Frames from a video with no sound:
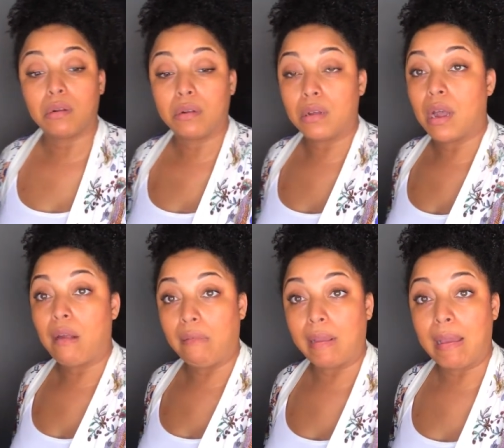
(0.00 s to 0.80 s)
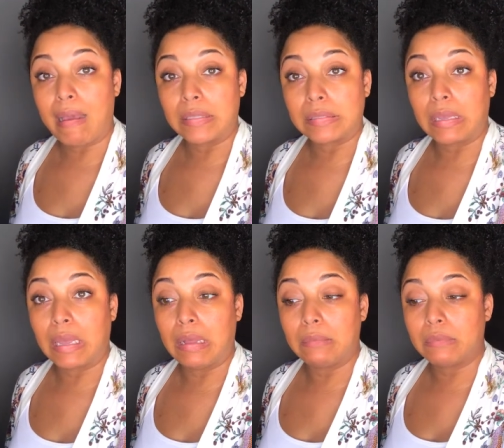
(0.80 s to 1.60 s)
girl, I already got
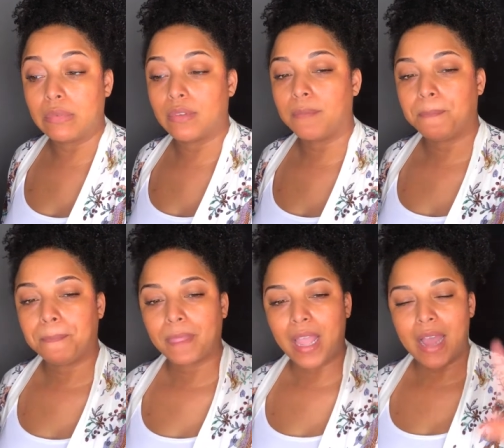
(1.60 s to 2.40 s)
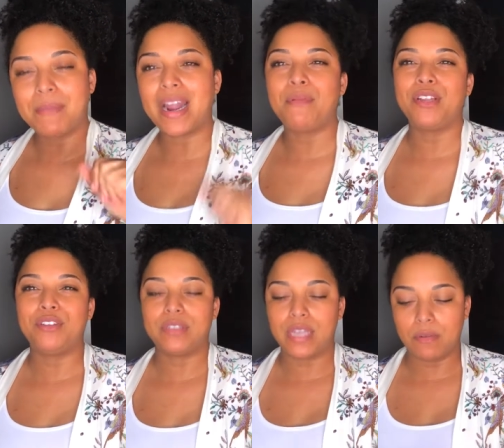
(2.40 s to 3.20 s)
some. But I want
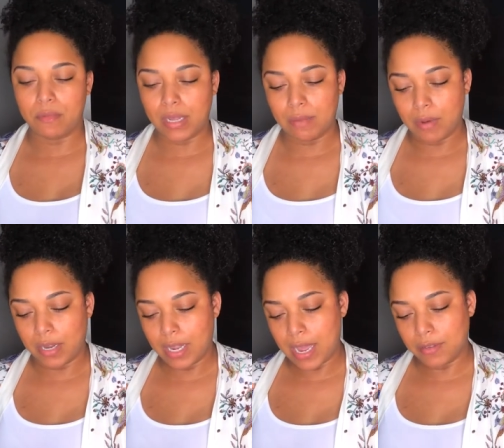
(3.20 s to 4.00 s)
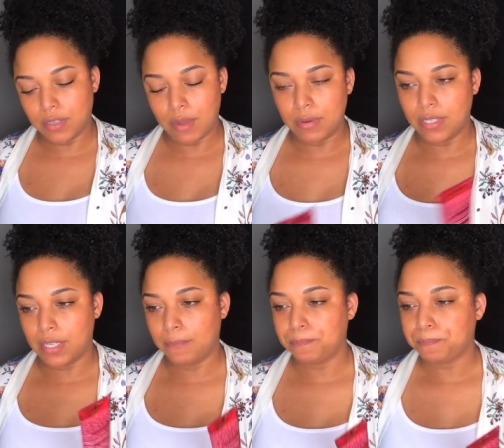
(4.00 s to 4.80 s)
to use that while I'm working out. So I going to
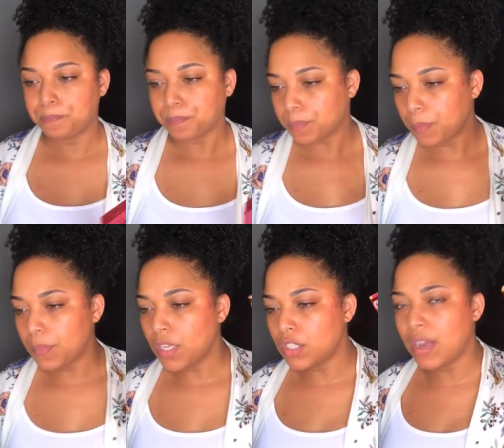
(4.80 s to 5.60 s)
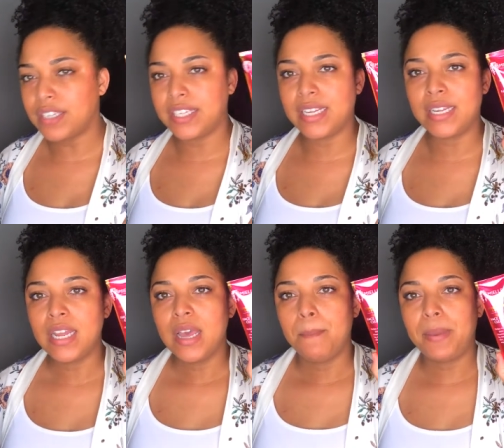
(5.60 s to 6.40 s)
see. So I did
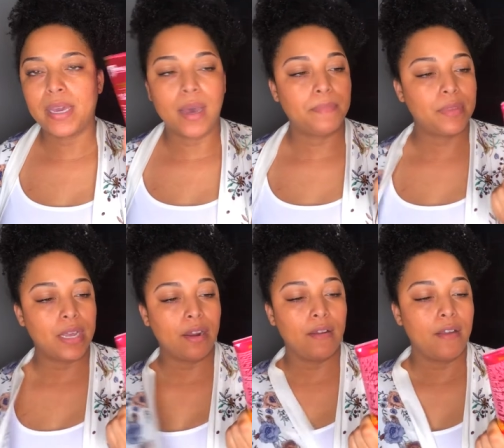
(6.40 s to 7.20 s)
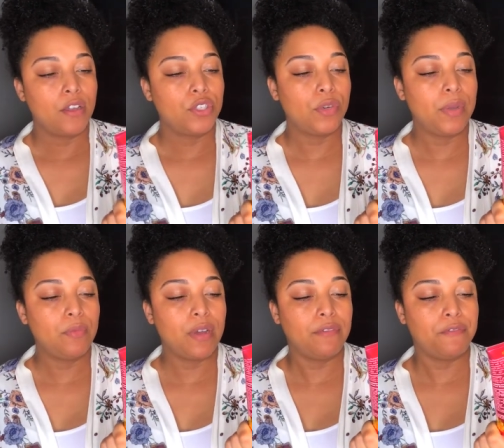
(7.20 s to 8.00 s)
pick up their
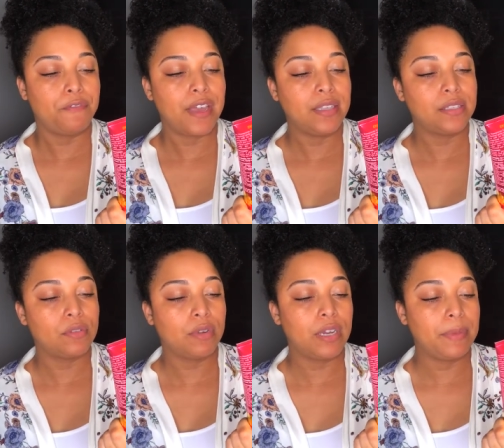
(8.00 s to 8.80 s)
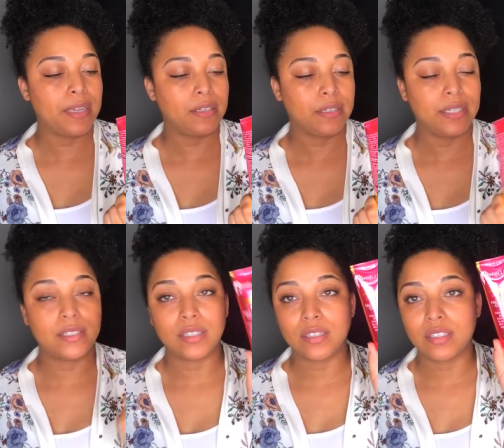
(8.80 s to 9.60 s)
two-in-one face scrub and
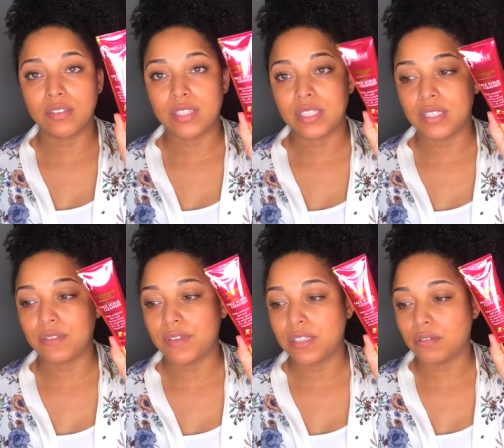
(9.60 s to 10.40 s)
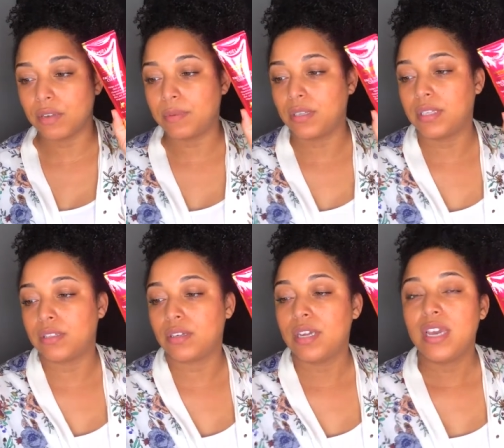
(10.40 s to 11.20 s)
cleanser. So this is a face scrub and
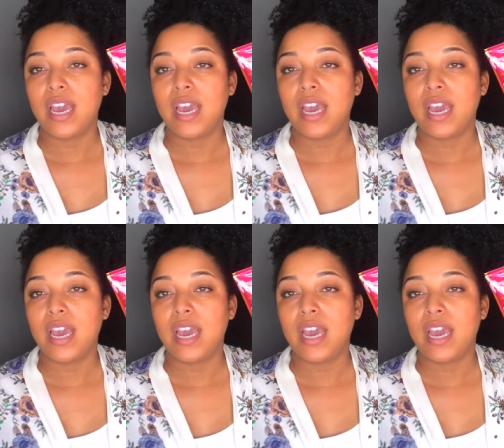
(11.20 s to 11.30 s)
cleanser.